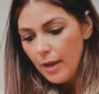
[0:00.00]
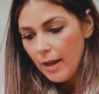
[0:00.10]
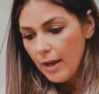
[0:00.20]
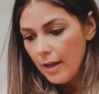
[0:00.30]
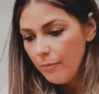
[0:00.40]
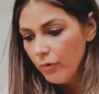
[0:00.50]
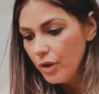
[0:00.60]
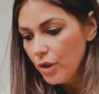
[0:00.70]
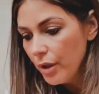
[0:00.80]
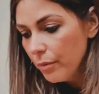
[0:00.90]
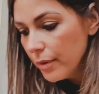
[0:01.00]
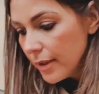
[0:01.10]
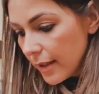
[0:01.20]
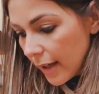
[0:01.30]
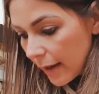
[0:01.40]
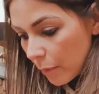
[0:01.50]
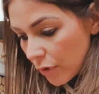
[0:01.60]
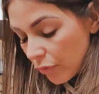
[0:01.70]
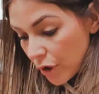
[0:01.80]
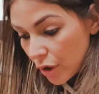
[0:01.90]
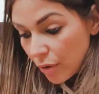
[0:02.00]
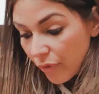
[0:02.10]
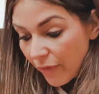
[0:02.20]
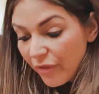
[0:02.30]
Reduced. It was reduced from